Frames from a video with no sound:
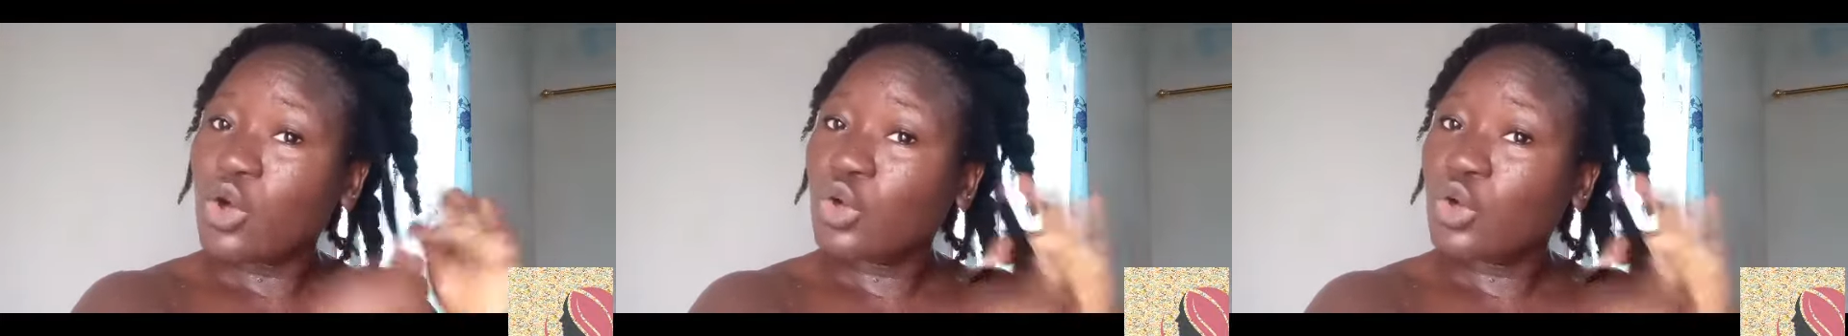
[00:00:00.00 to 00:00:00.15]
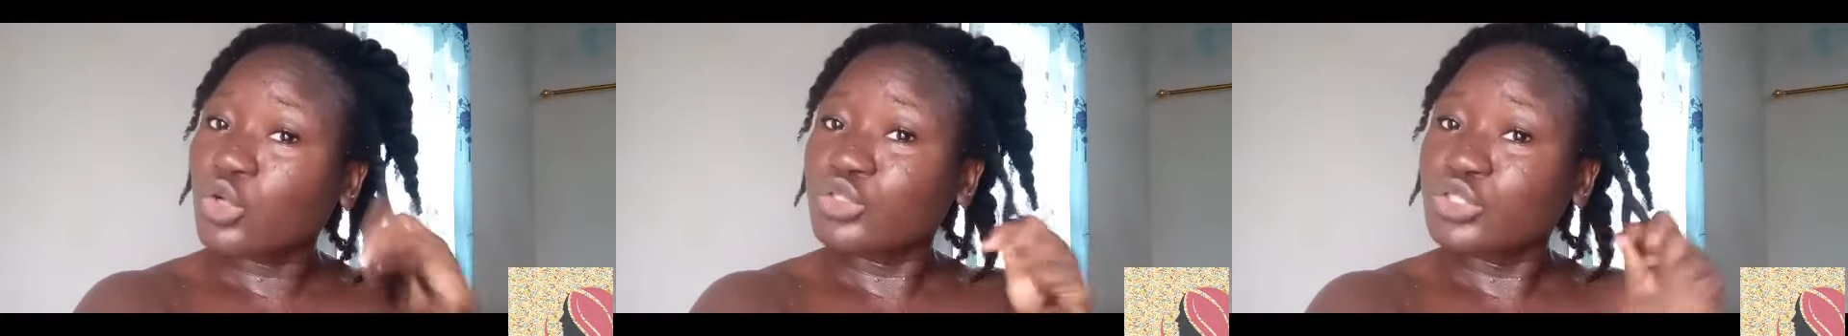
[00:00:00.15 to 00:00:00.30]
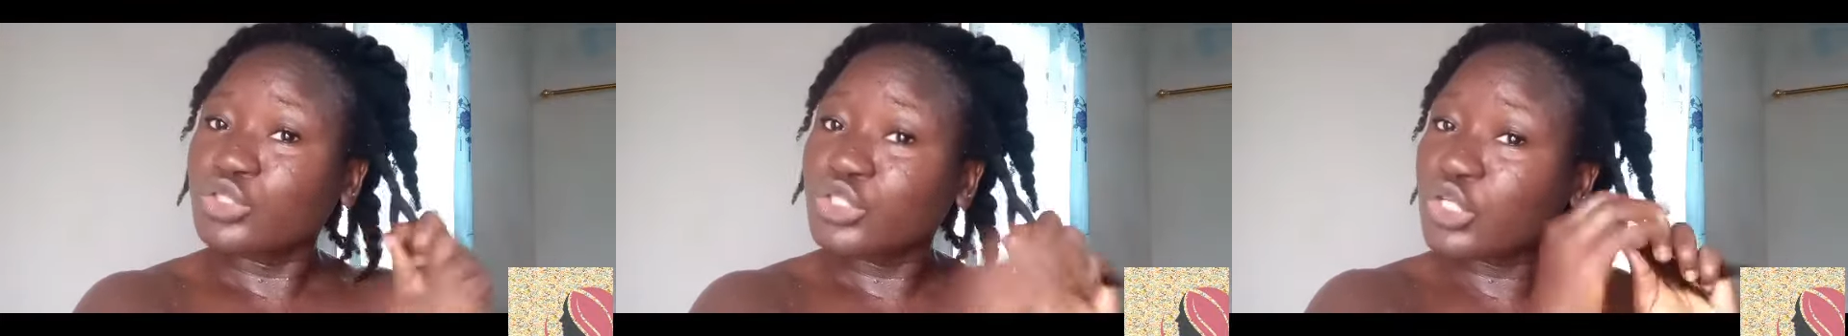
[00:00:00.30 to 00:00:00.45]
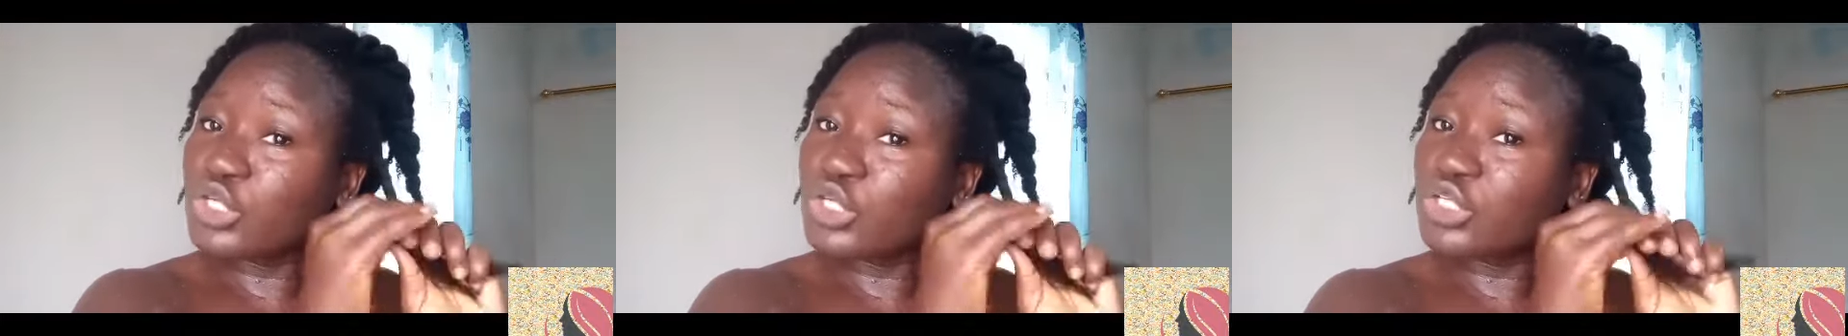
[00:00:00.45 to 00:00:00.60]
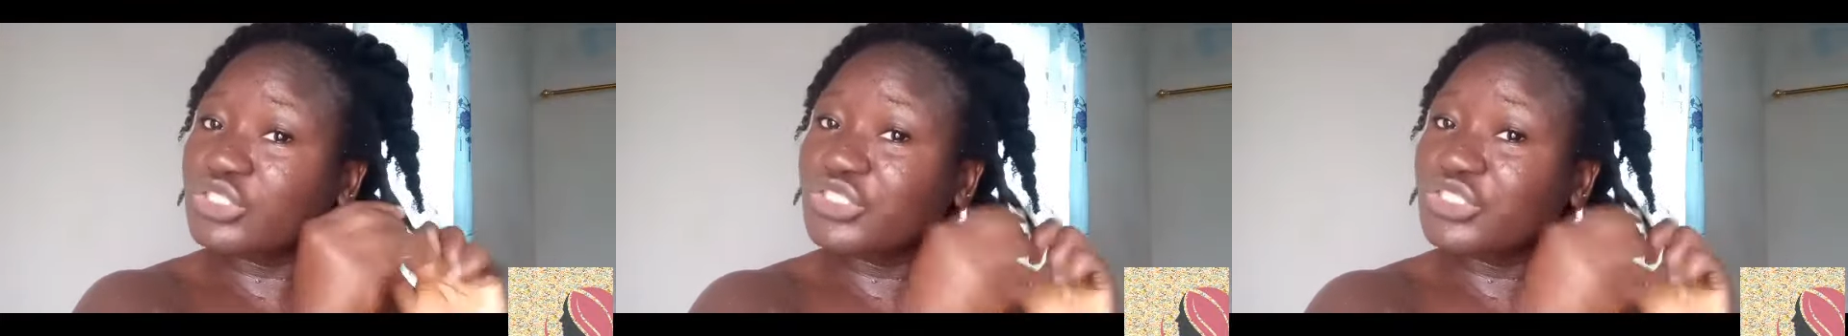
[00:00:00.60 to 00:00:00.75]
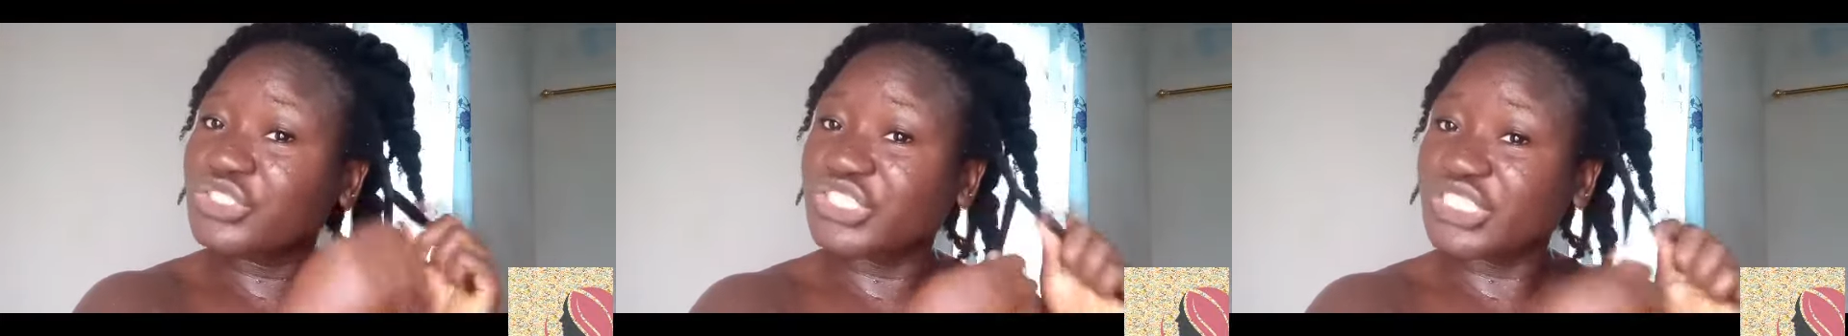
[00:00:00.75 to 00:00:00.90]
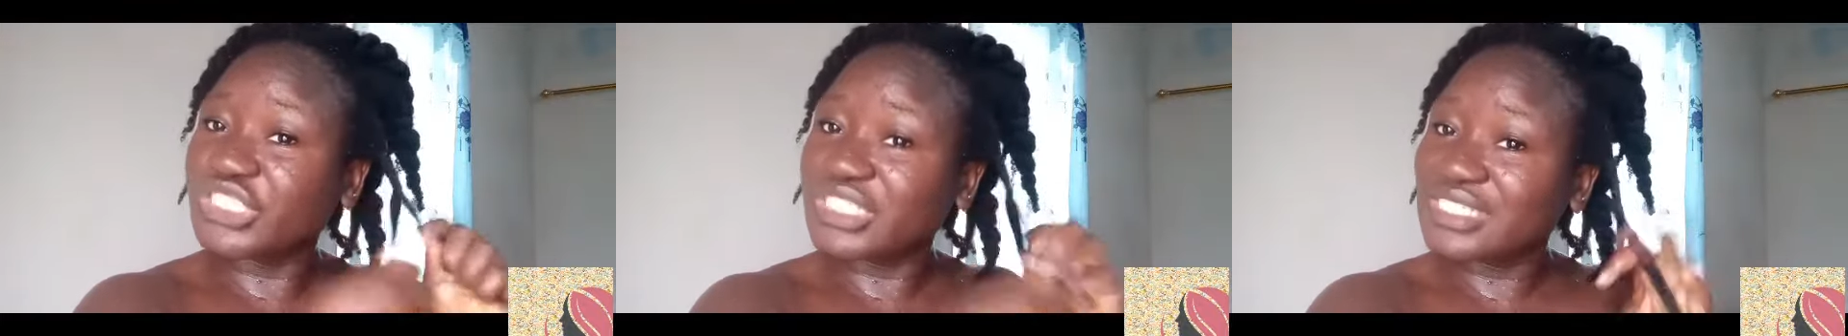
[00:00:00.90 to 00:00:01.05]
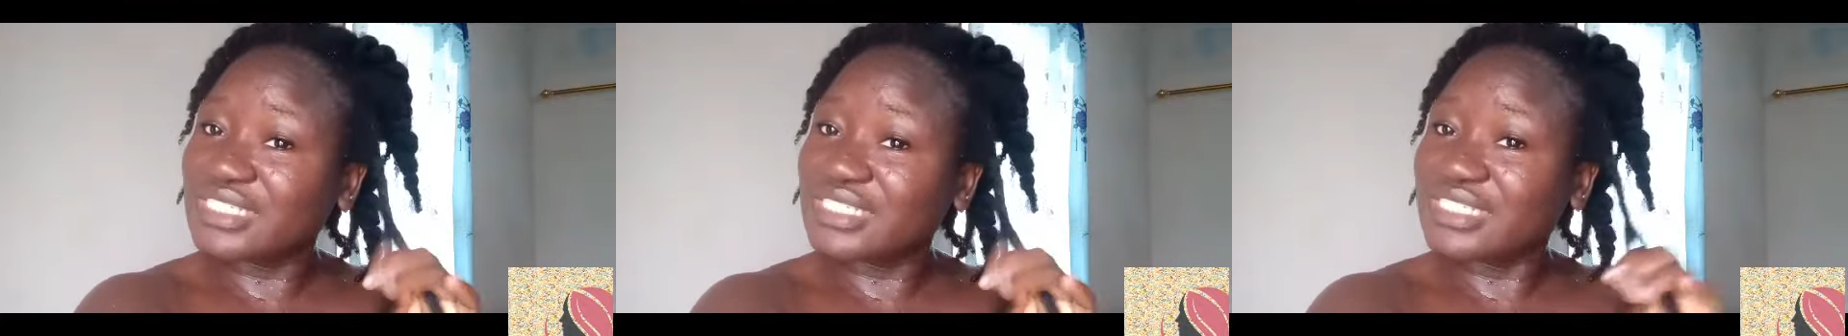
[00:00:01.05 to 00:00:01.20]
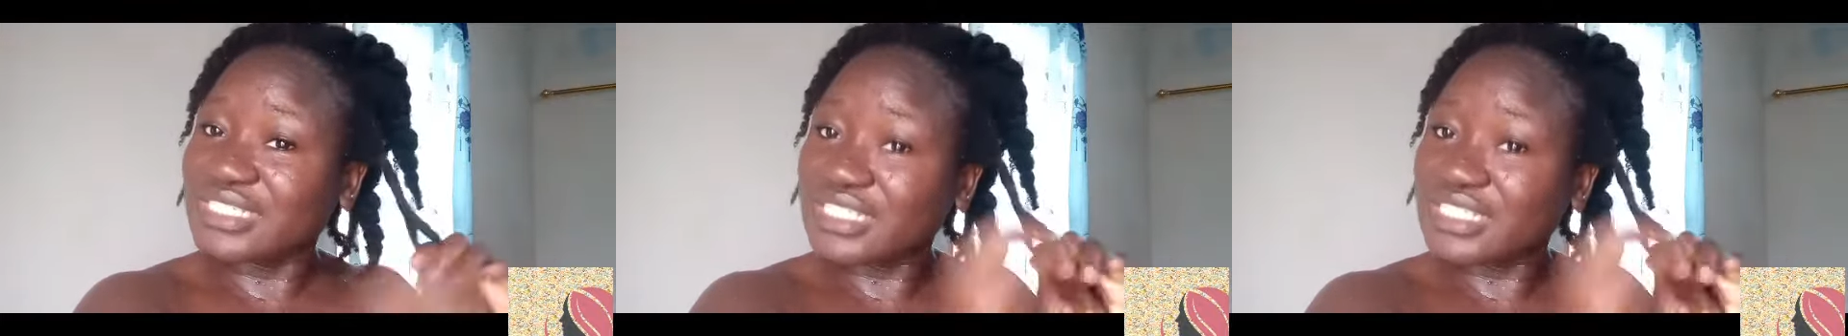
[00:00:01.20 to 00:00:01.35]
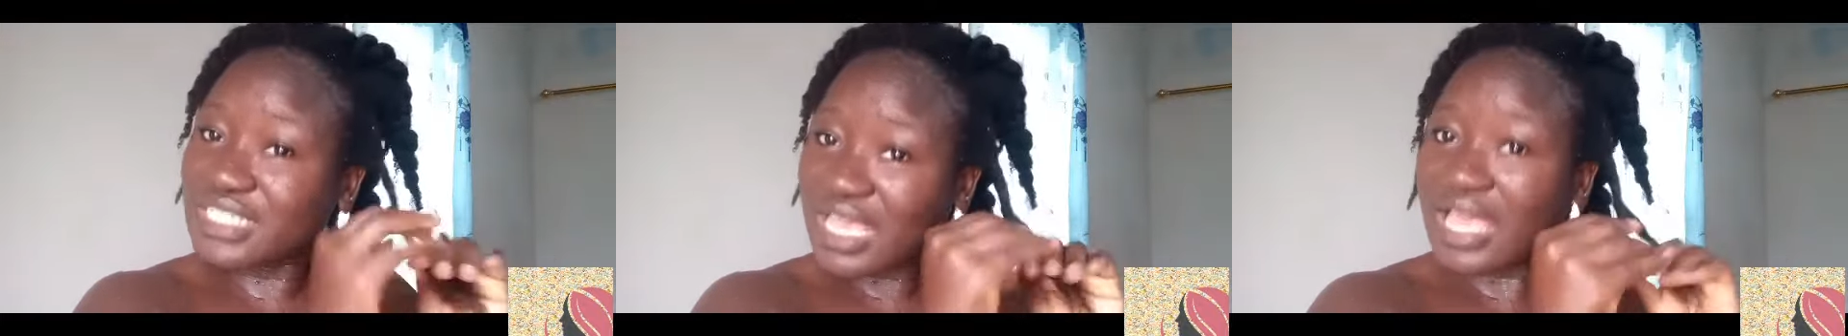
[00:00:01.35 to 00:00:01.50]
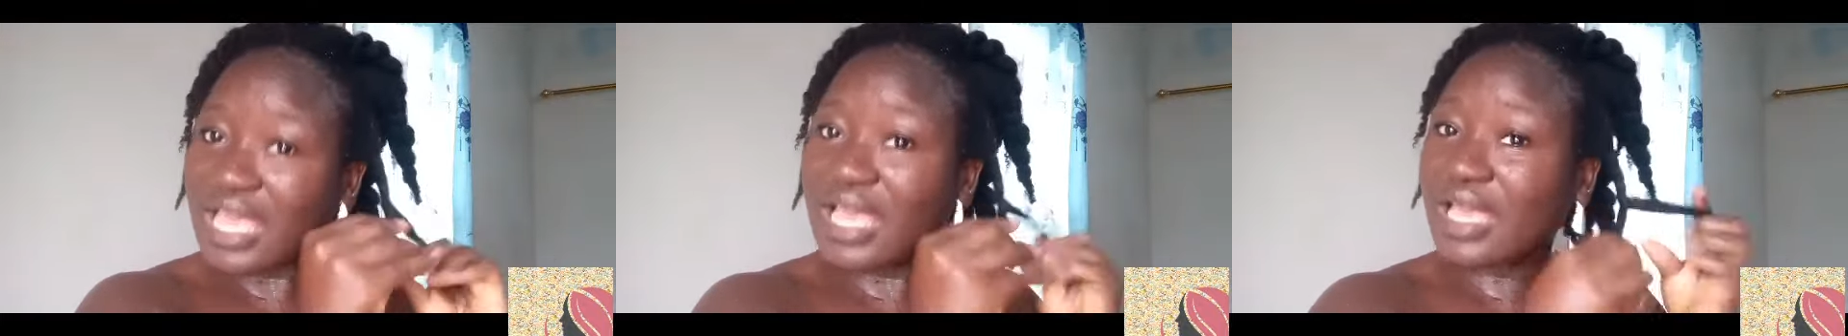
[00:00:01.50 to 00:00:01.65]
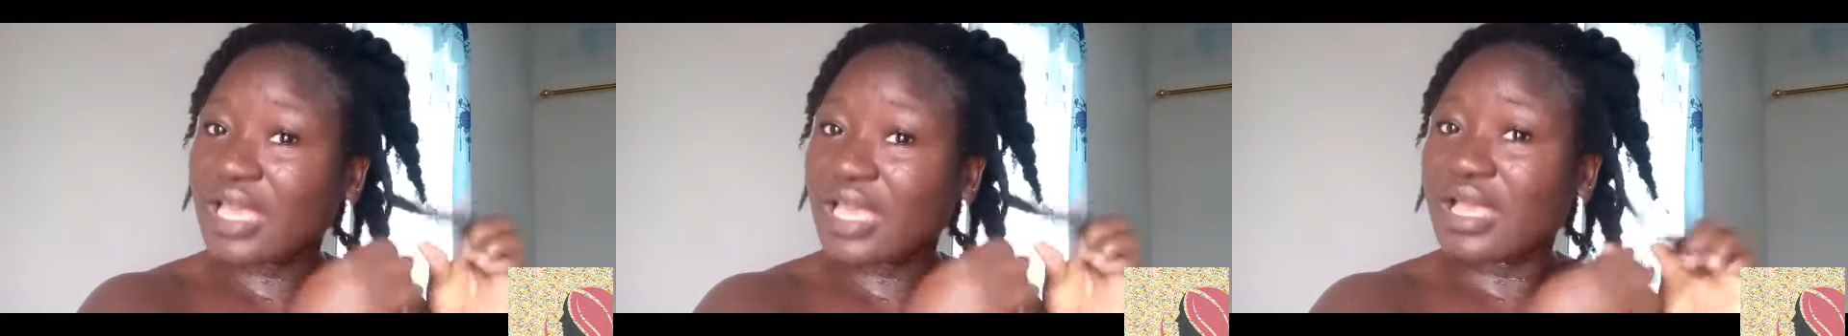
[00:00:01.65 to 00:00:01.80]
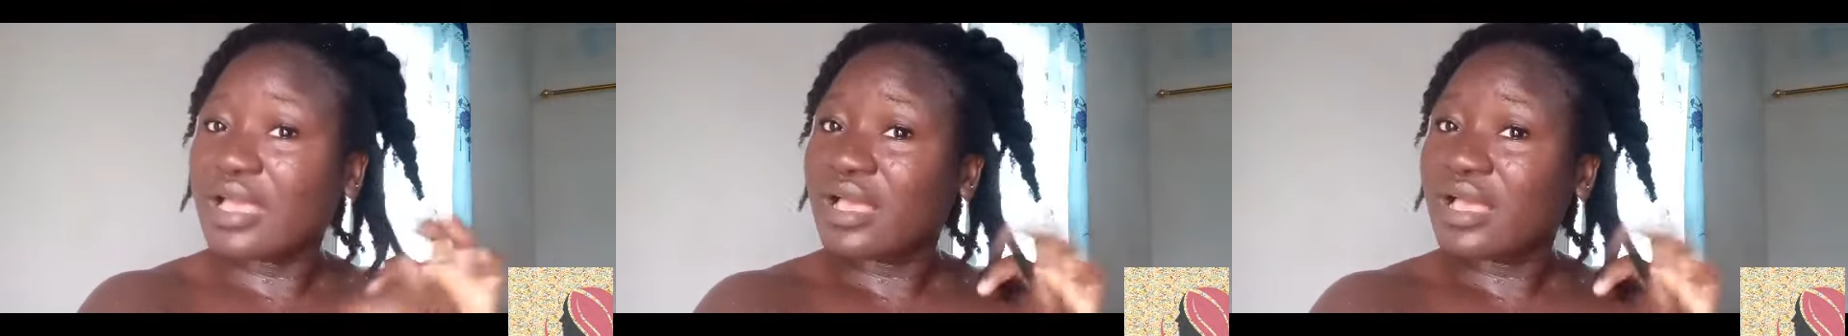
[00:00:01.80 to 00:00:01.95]
onion
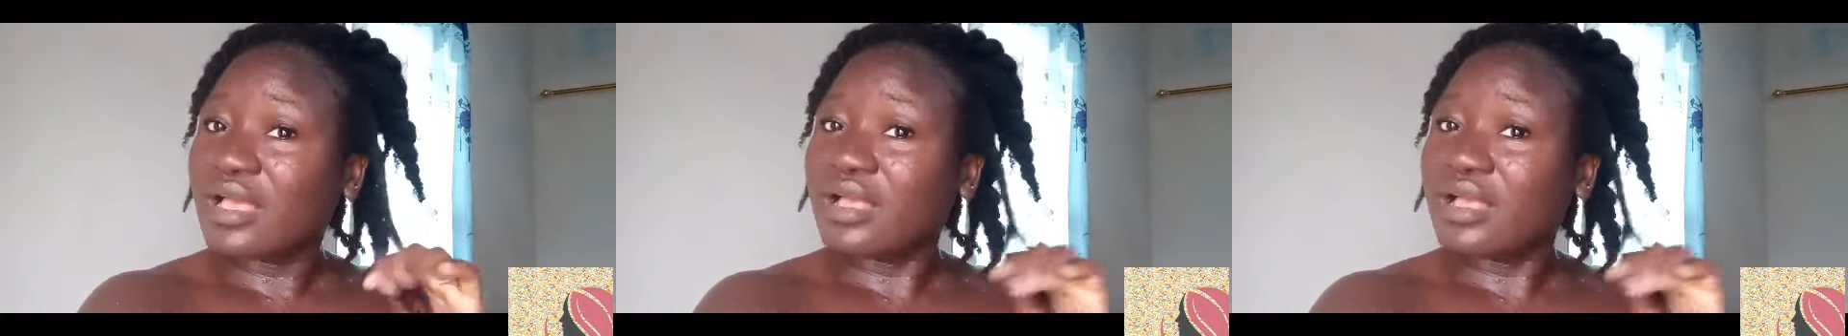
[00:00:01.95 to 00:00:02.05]
ginger